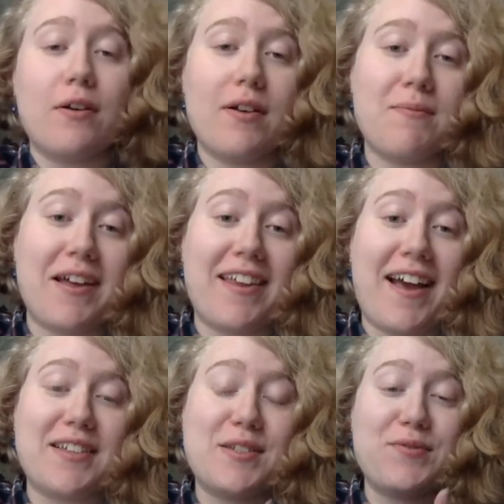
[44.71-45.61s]
in my
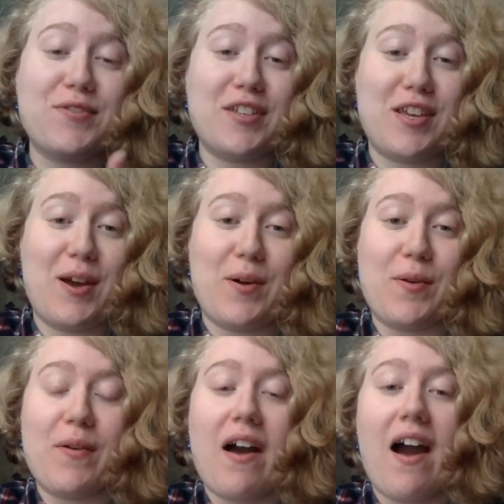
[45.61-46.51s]
last
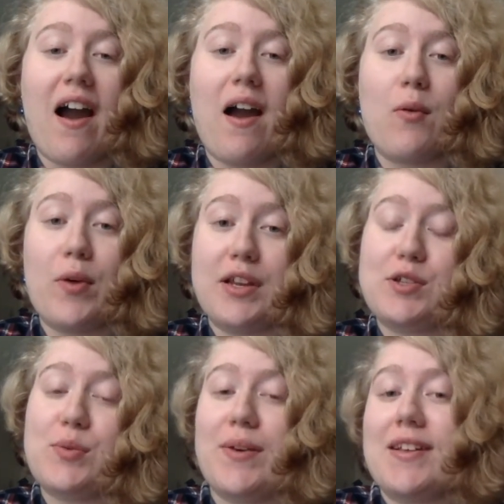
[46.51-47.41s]
video,
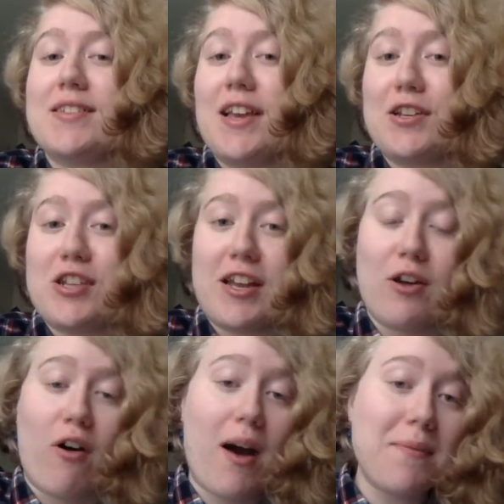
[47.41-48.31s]
which was a
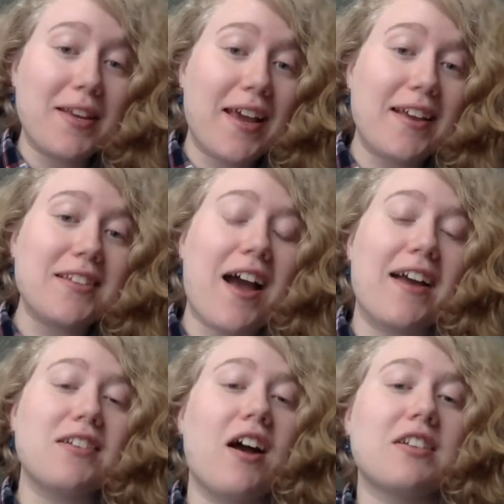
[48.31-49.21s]
channel update, I
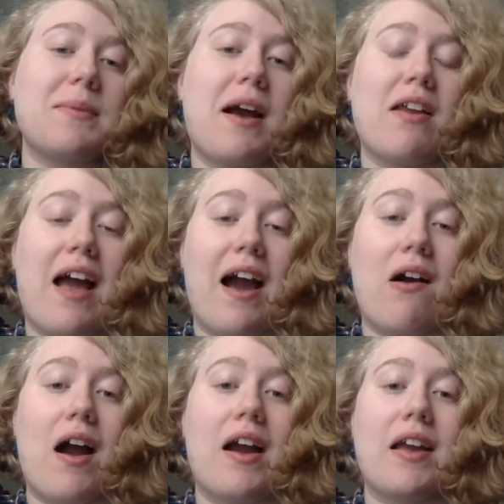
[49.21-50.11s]
talked about how
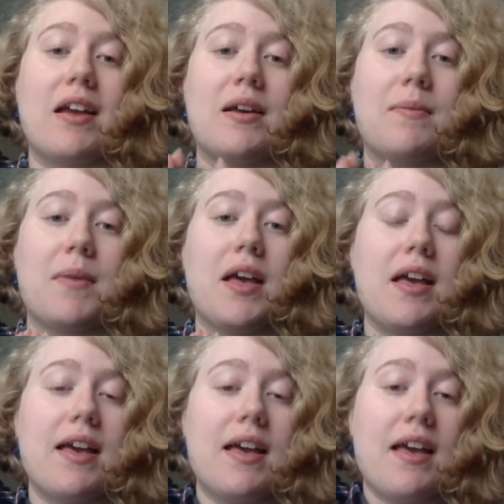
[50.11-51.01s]
I am
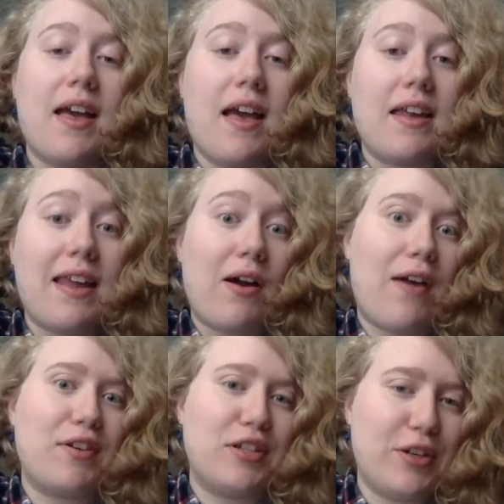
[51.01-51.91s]
now
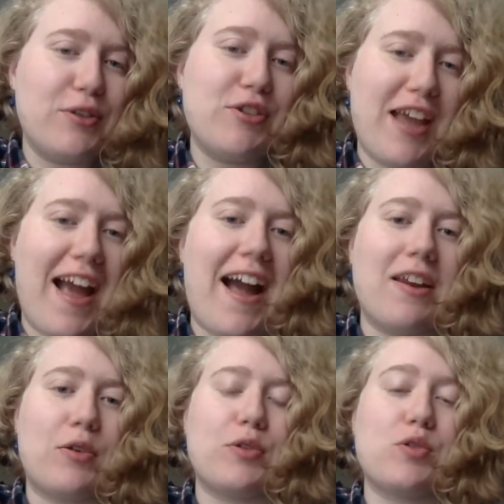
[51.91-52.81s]
having two
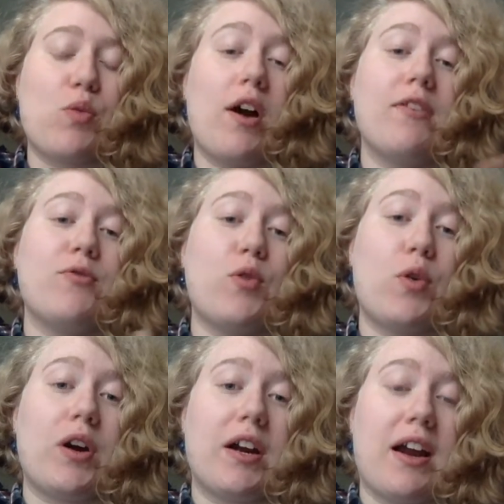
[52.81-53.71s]
channels, one
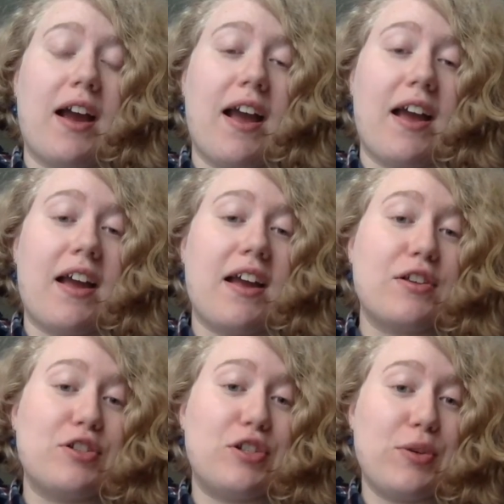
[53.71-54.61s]
for
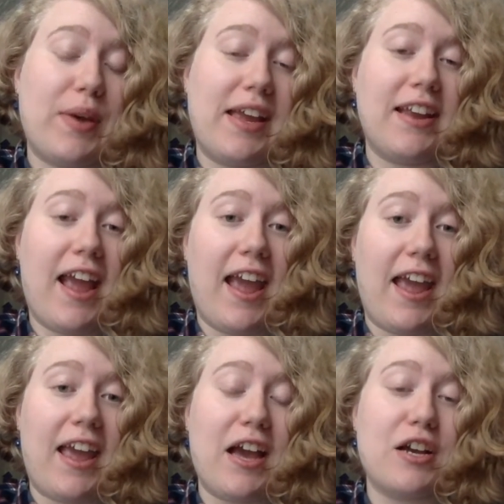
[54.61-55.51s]
doing
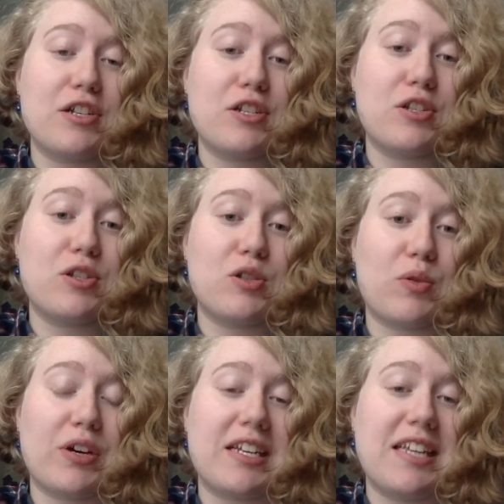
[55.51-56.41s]
a
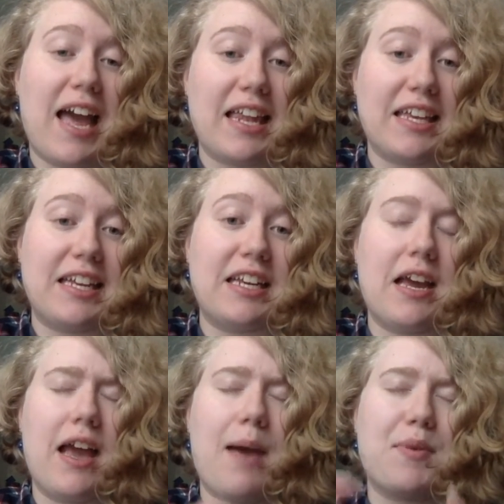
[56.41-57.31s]
storytelling
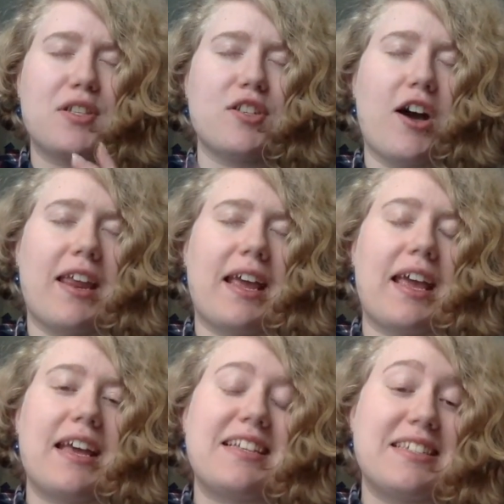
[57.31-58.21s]
episodic
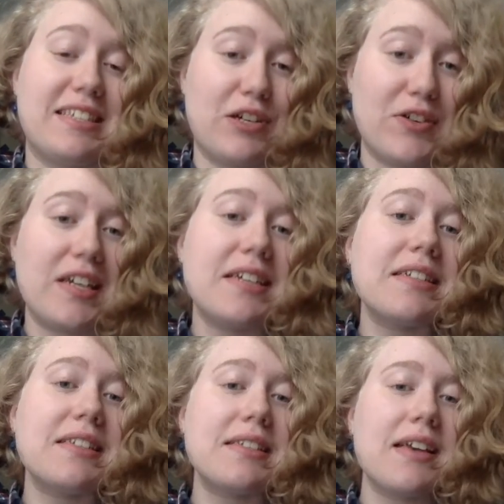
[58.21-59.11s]

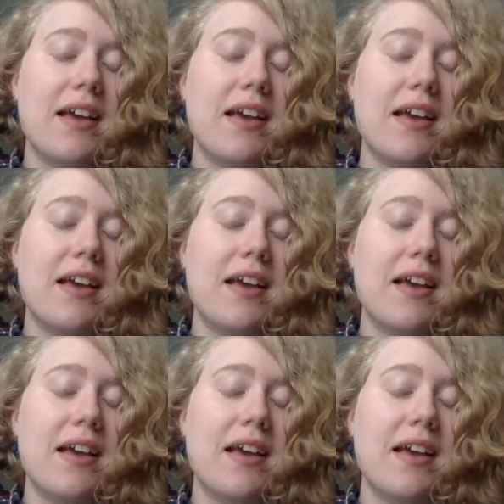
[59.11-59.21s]
series